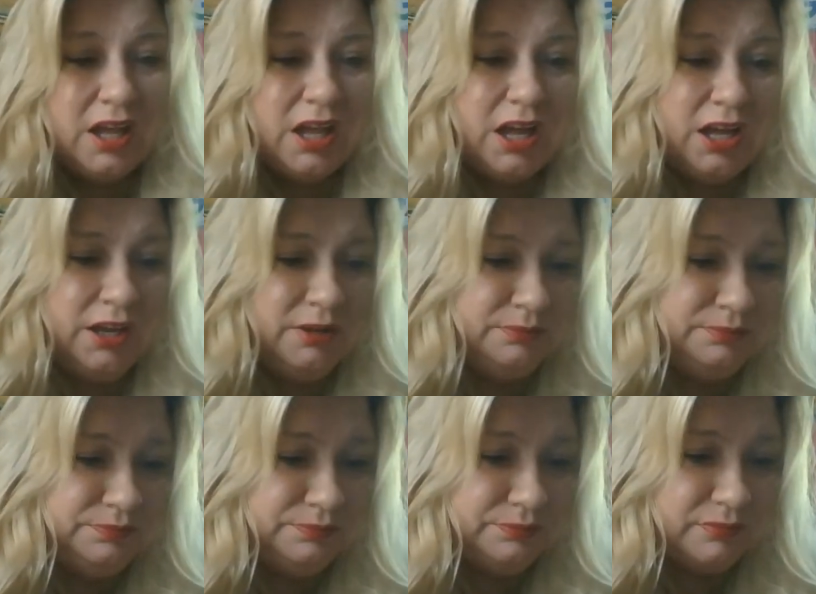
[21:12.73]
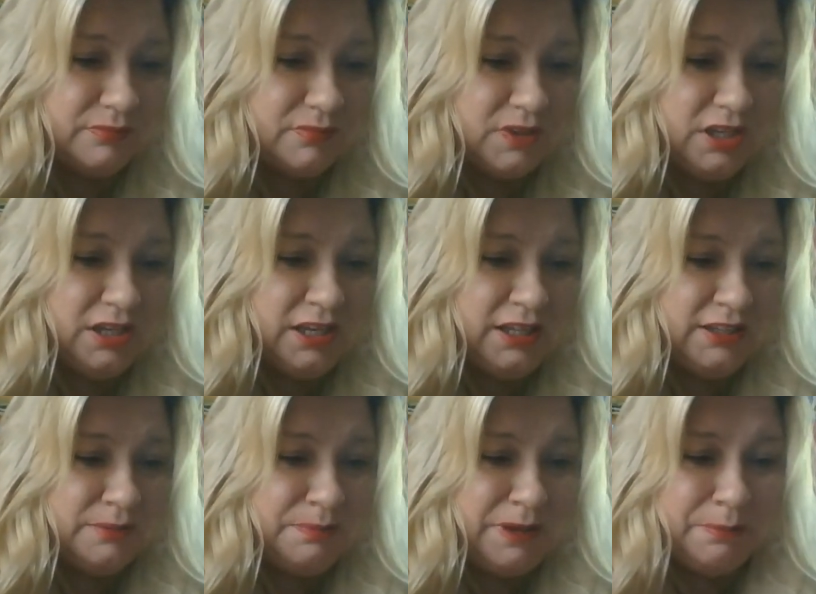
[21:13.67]
And
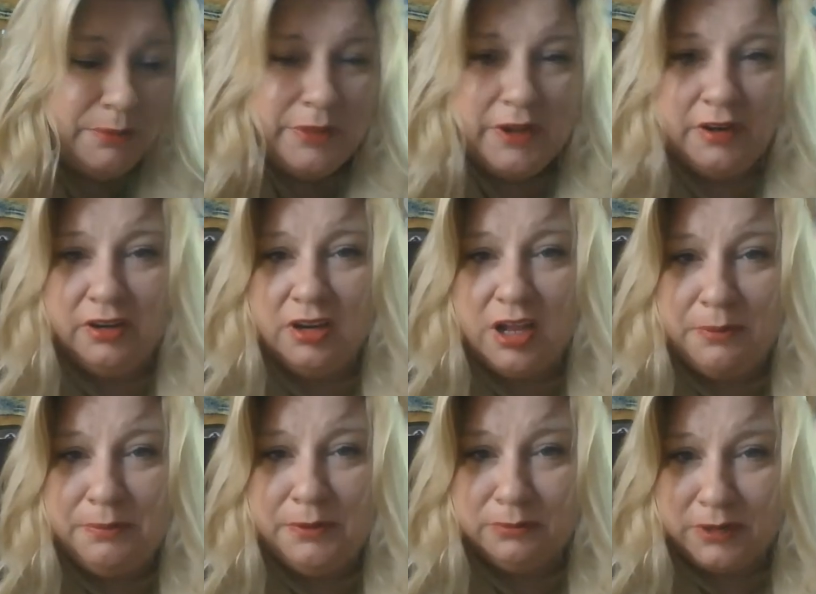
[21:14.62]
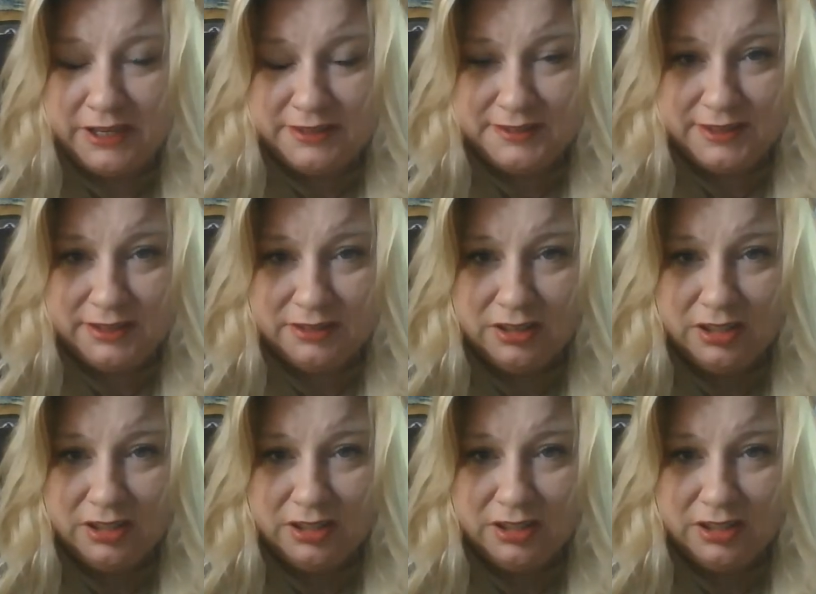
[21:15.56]
the people that are up and rising.